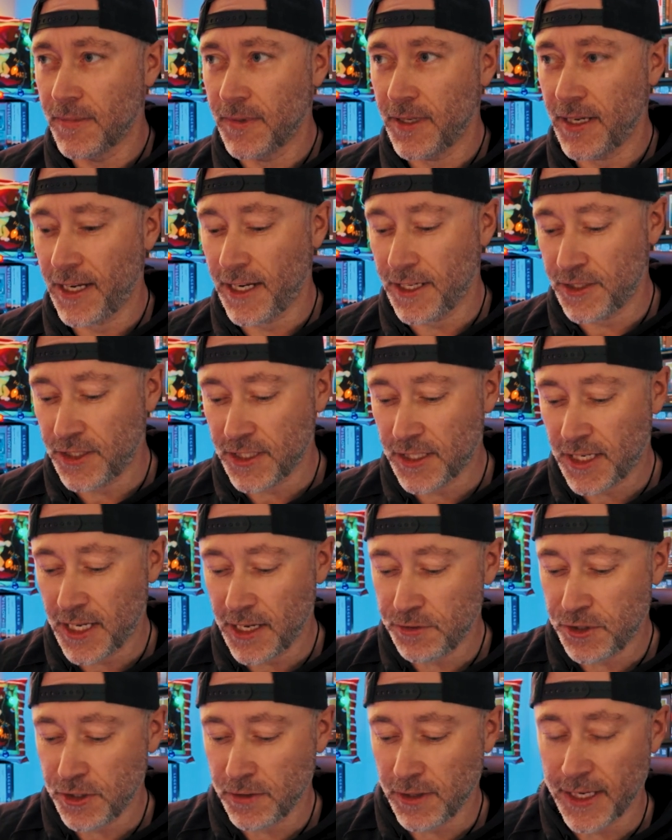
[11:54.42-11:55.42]
it just
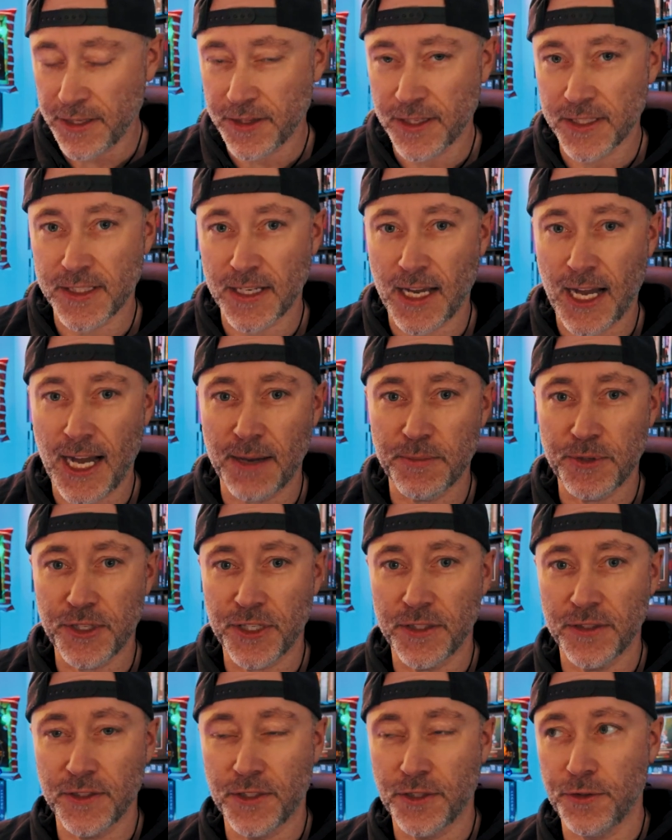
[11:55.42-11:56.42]
gives you like this
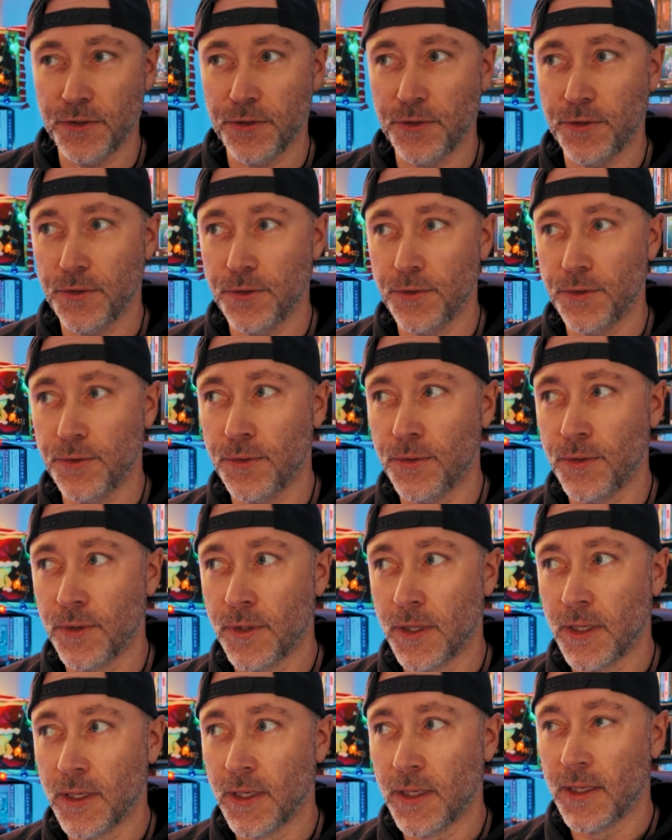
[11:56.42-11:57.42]
option to
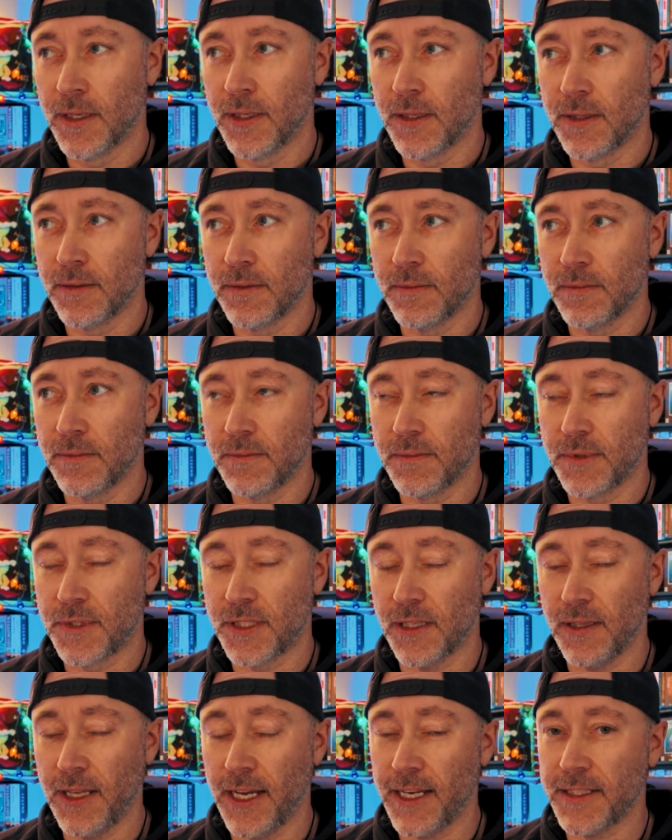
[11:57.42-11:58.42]

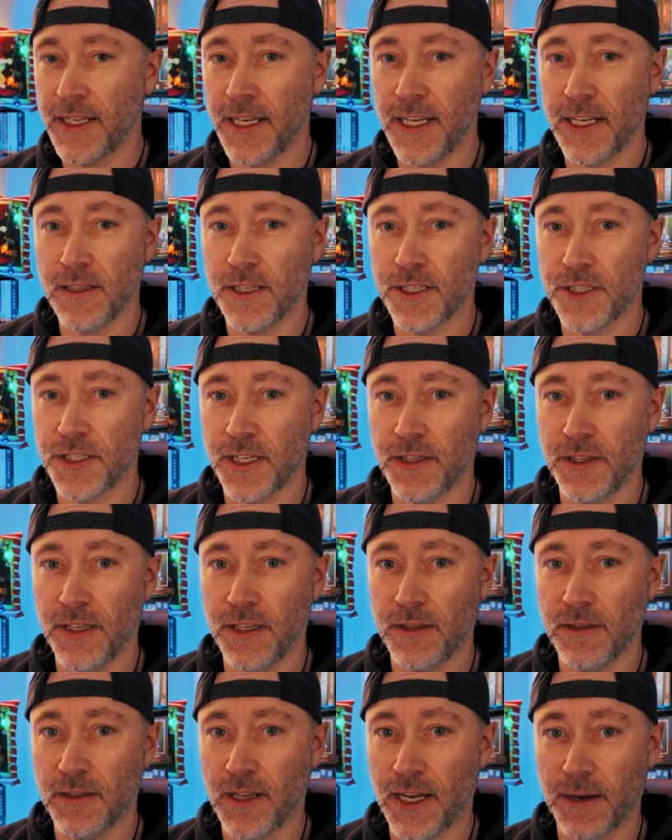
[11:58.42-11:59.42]
select English and
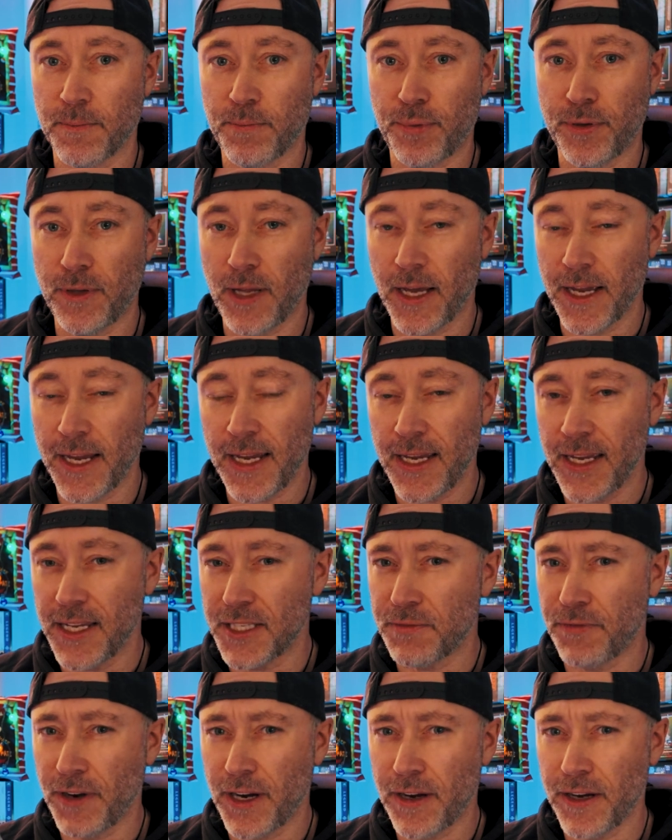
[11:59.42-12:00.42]
then like play.
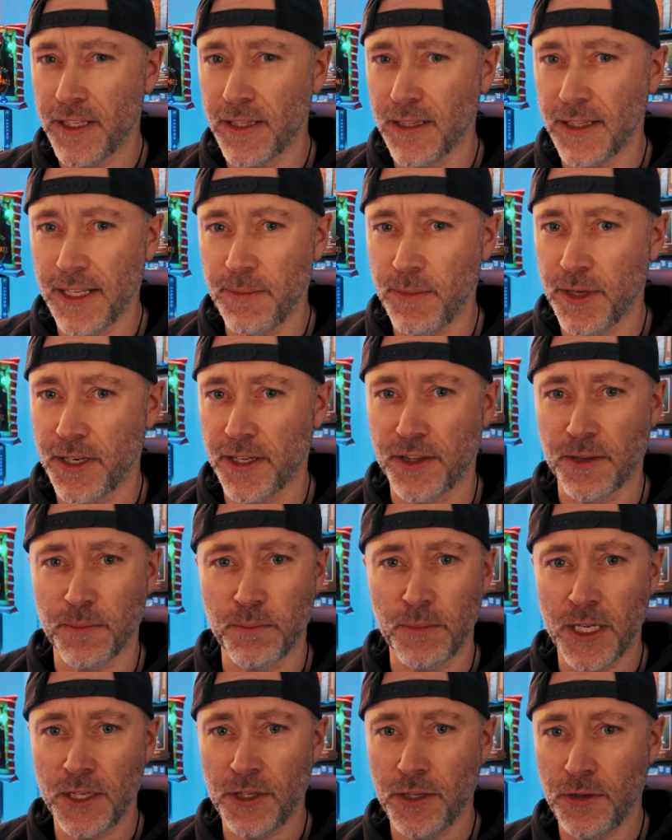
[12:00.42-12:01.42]
It's very limited. The
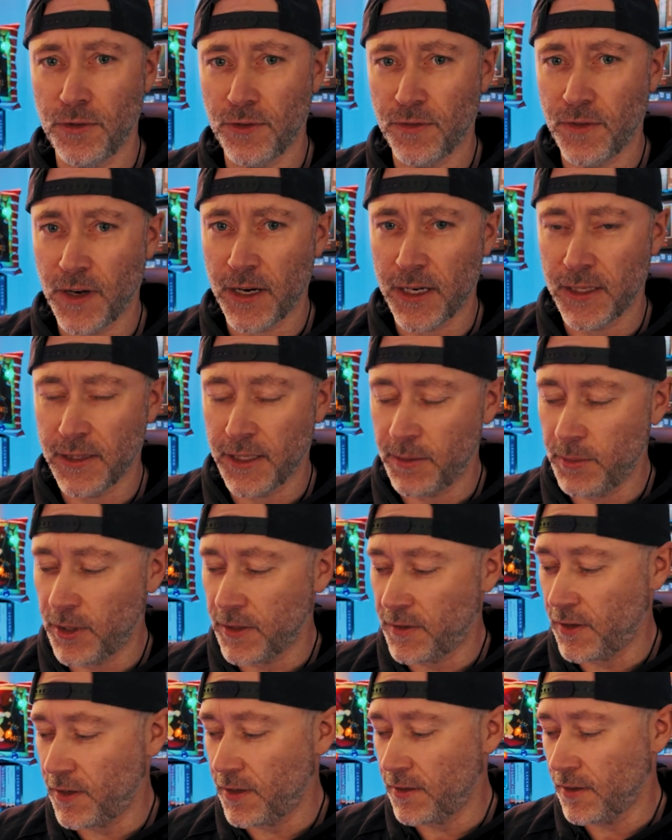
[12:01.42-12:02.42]
menu's very
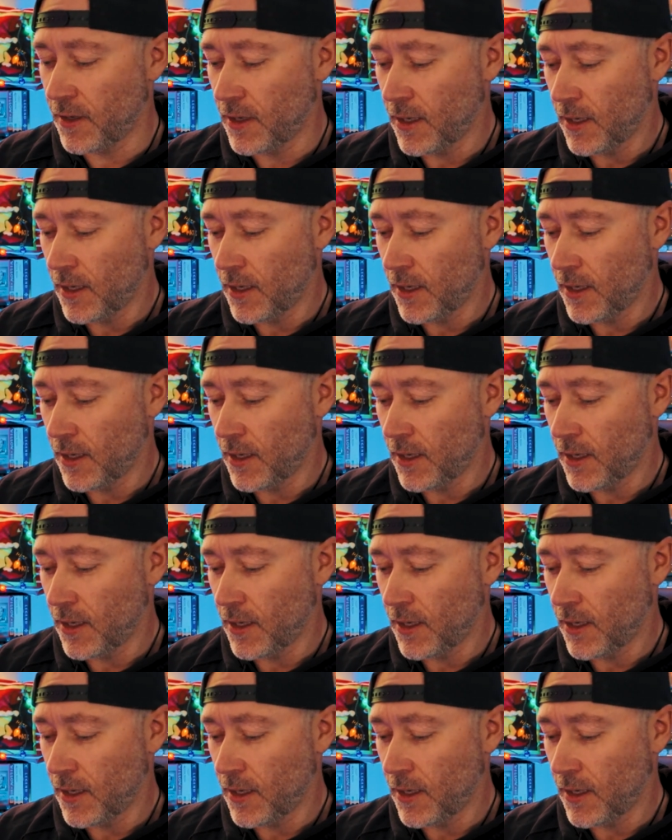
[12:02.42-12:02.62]
limited.